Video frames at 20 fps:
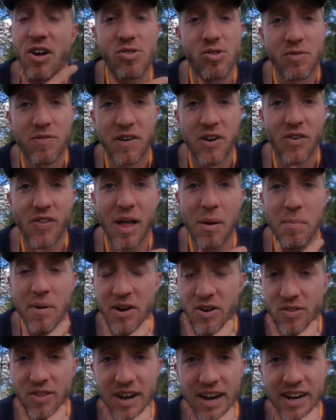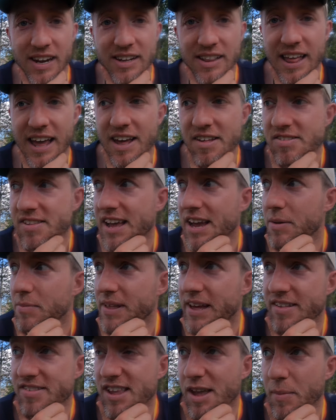also feel a lot better than I did last time.
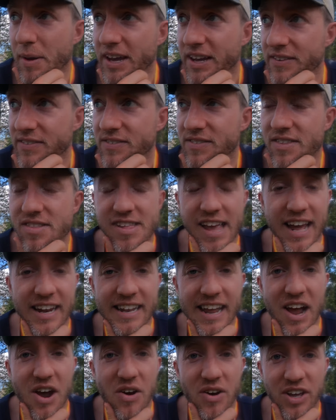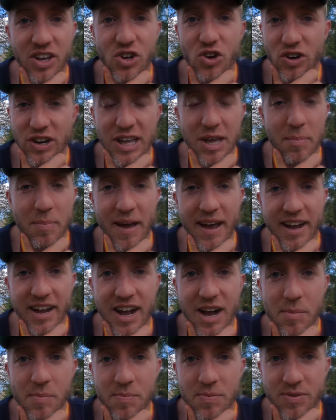Last time I sat down and couldn't get
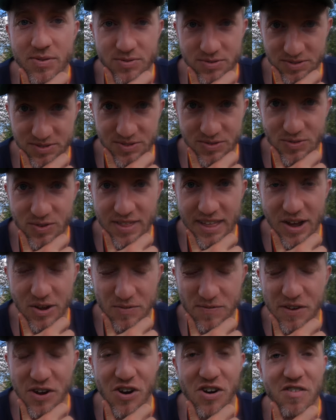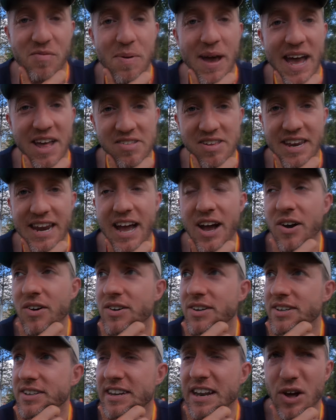back up without fear of passing
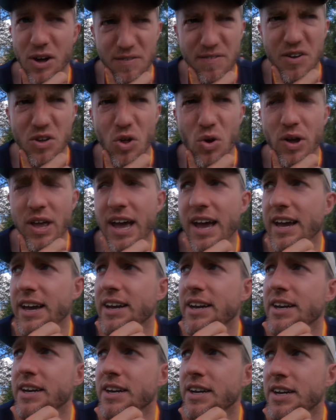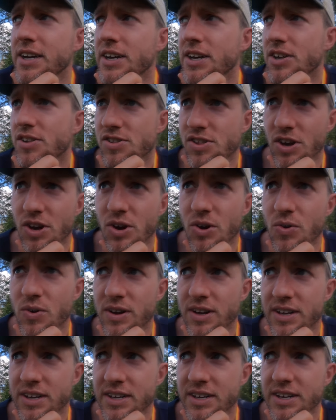out. Now I feel okay. So,
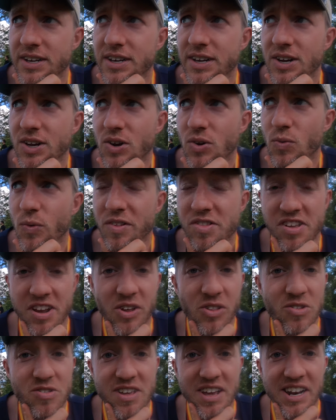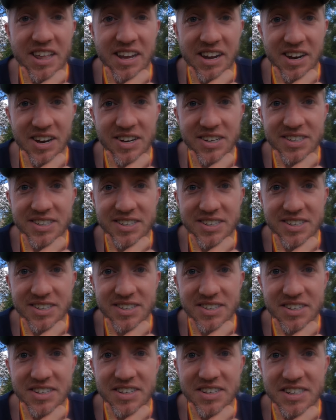once the others get here,
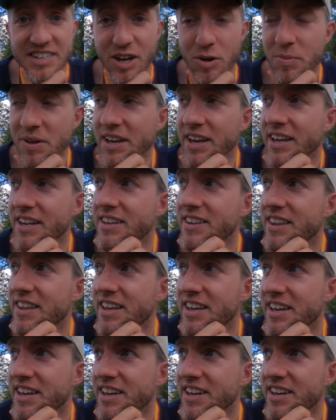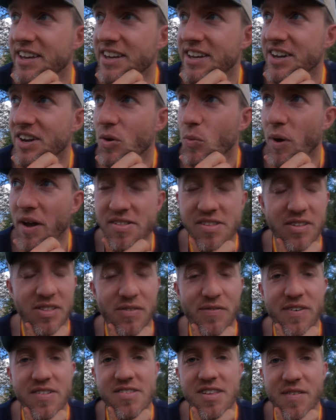shall begin the rest of
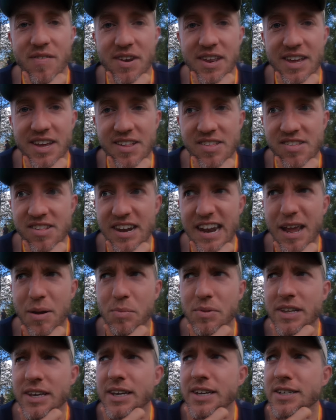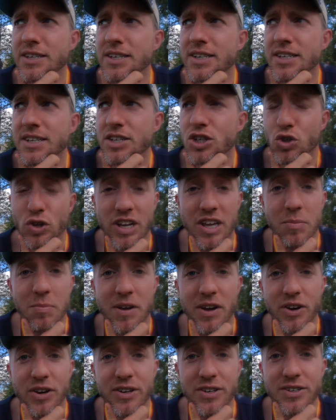the festivities, namely drinking
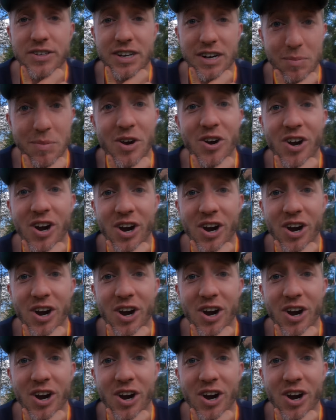beer in a beer